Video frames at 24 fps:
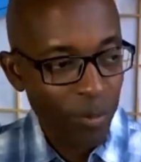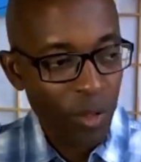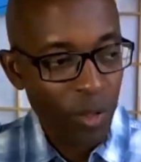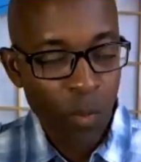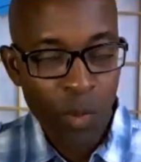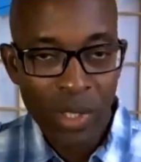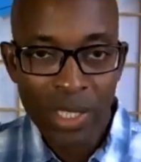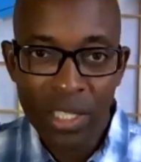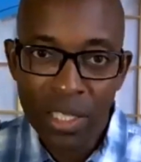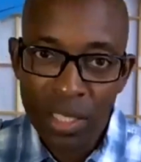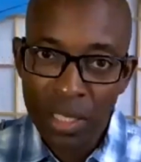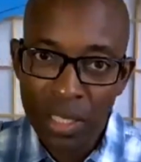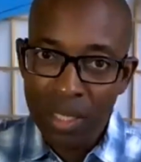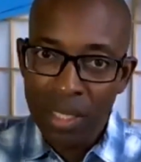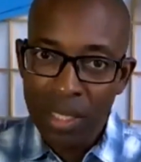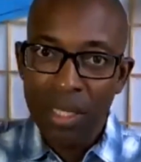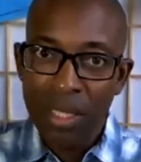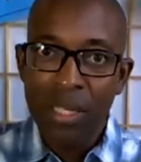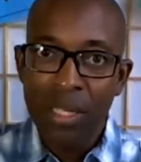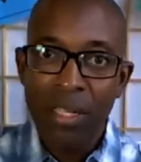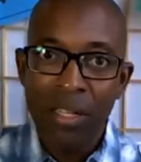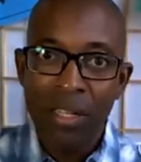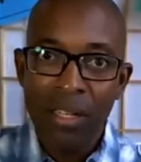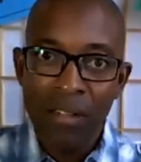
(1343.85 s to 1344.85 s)
what's
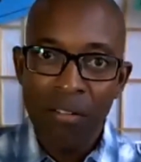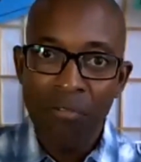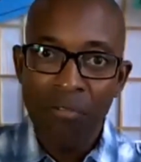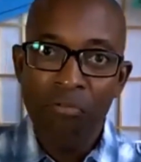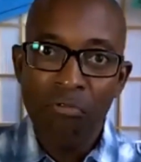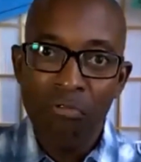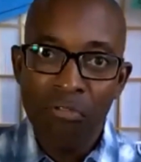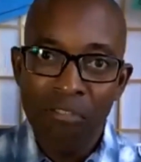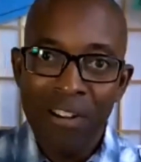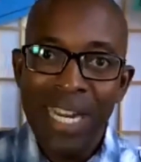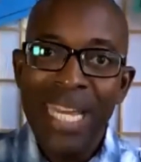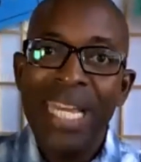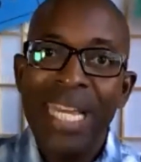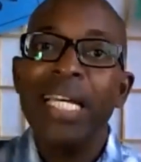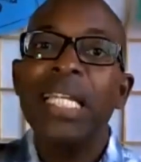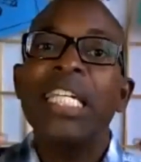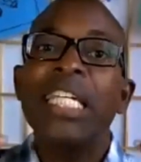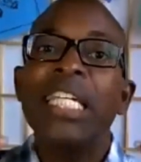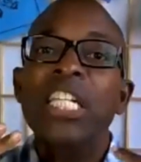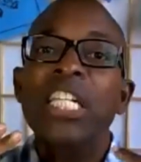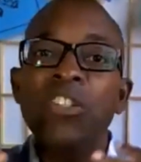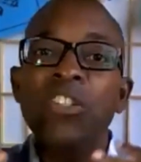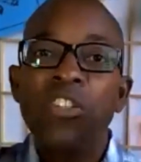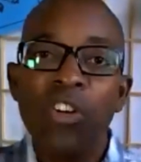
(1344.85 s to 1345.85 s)
real
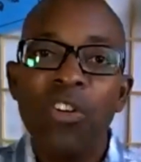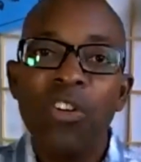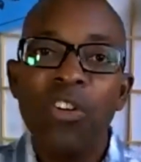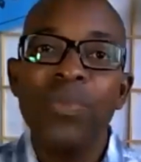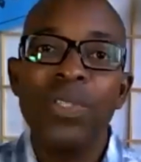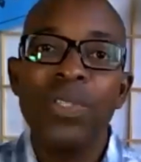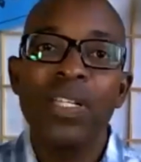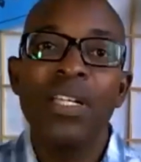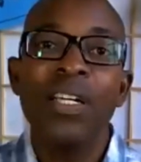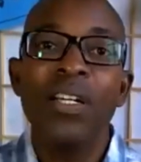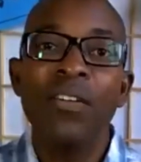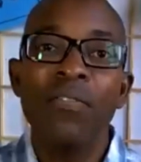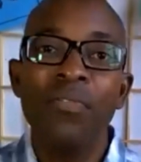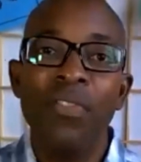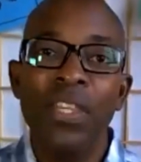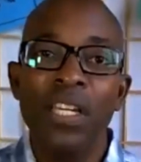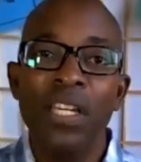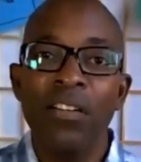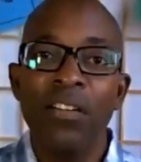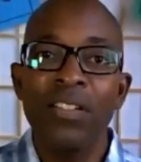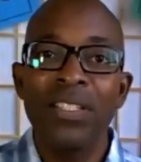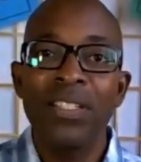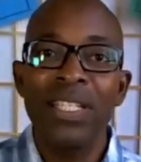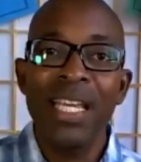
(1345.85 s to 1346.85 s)
in terms of
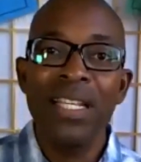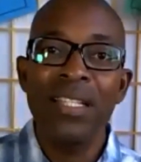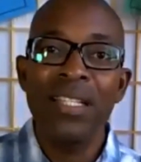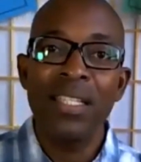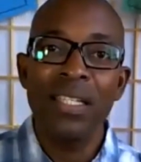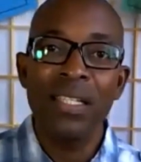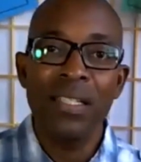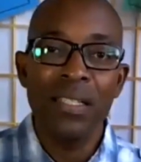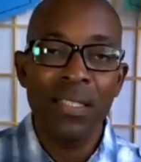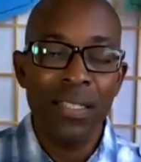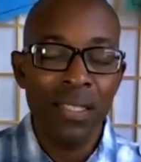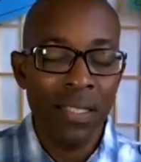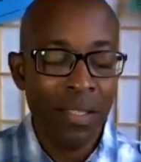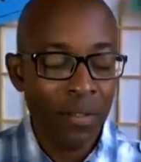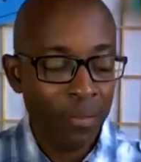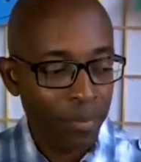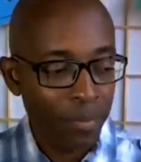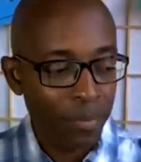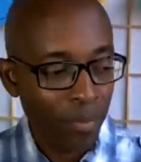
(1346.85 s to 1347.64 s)
their senses.